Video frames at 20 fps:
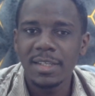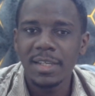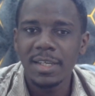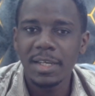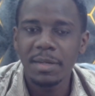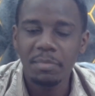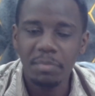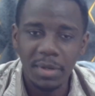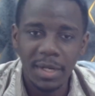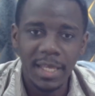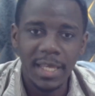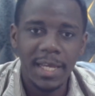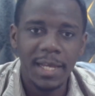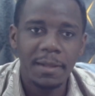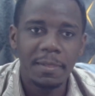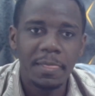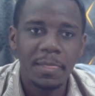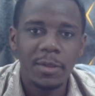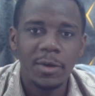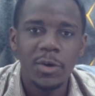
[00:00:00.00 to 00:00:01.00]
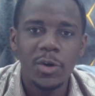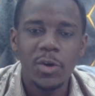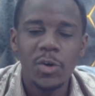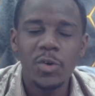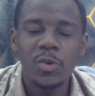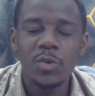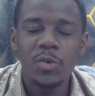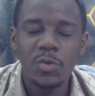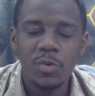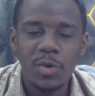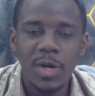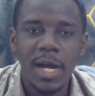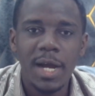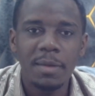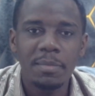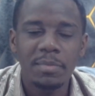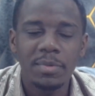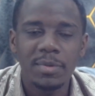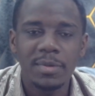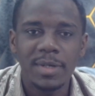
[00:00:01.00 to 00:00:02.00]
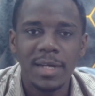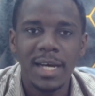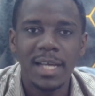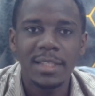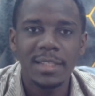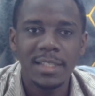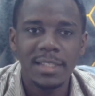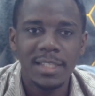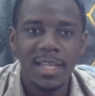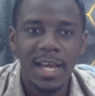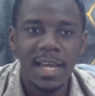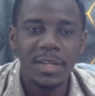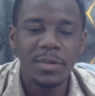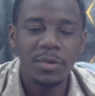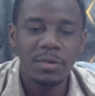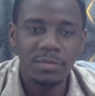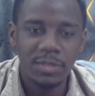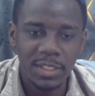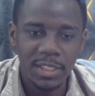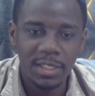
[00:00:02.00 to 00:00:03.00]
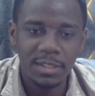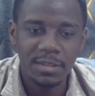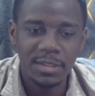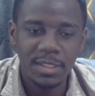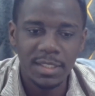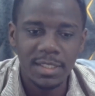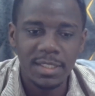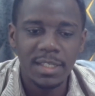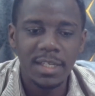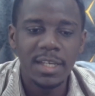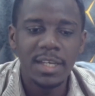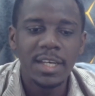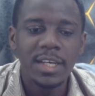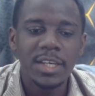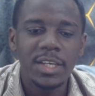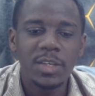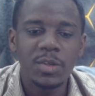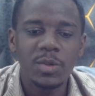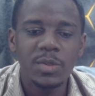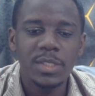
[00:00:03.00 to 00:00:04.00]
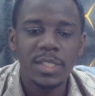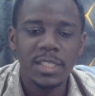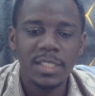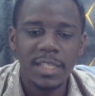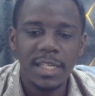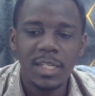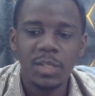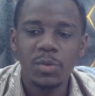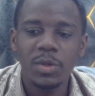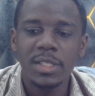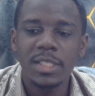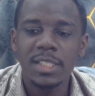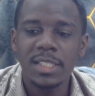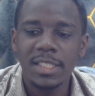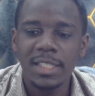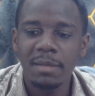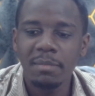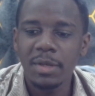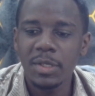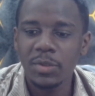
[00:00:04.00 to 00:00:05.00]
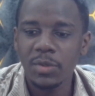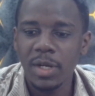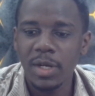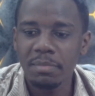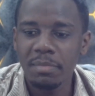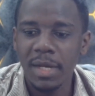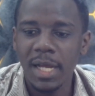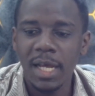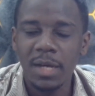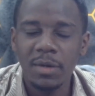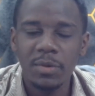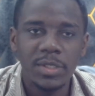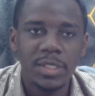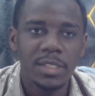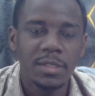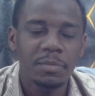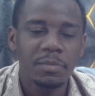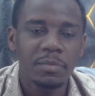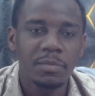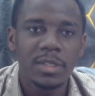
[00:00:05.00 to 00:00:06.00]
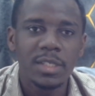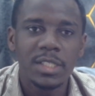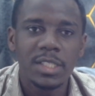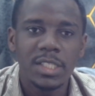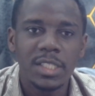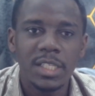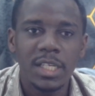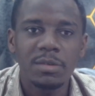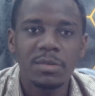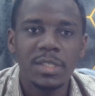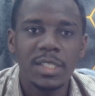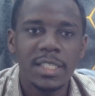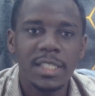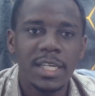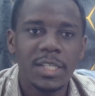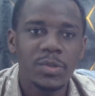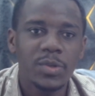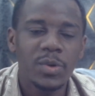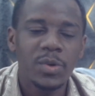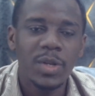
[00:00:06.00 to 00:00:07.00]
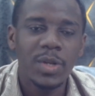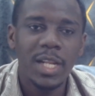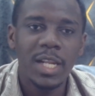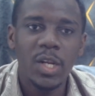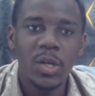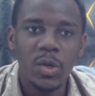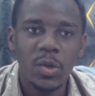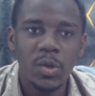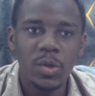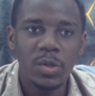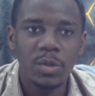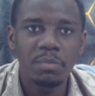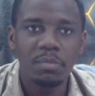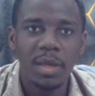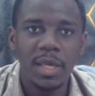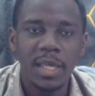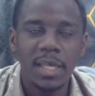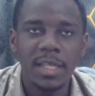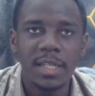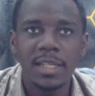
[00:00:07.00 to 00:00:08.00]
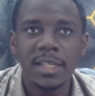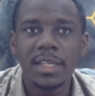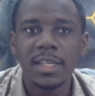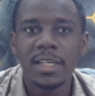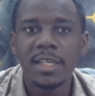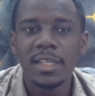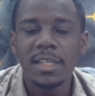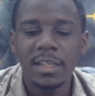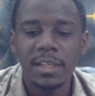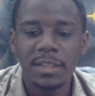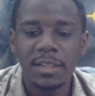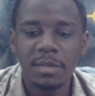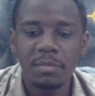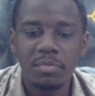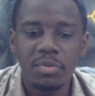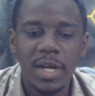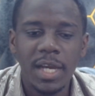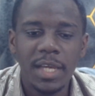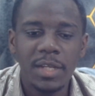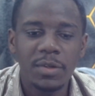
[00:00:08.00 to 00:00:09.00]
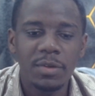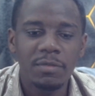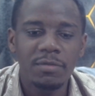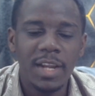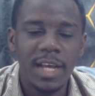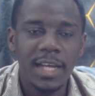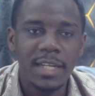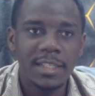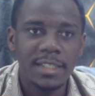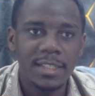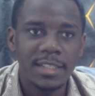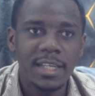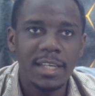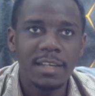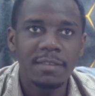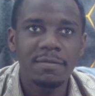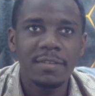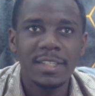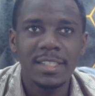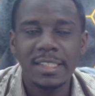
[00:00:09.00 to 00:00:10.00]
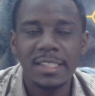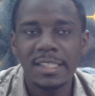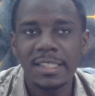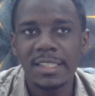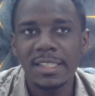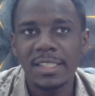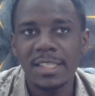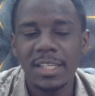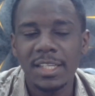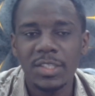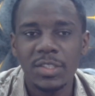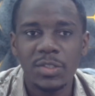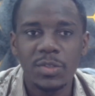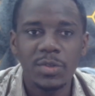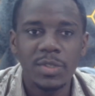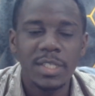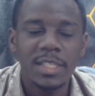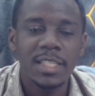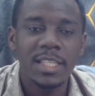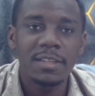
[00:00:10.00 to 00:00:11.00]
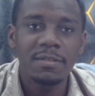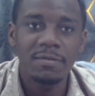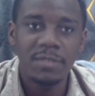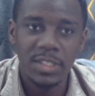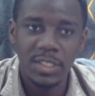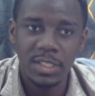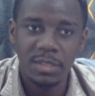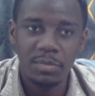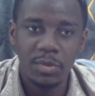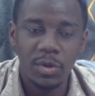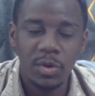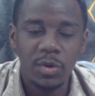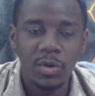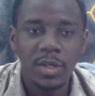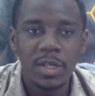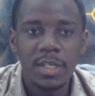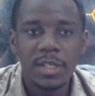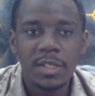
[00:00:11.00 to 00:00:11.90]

a player who grew up at the side of Chelsea. He knows exactly what this derby is all about. Chelsea has all along been the pride of London ever since Arsenal did the invisible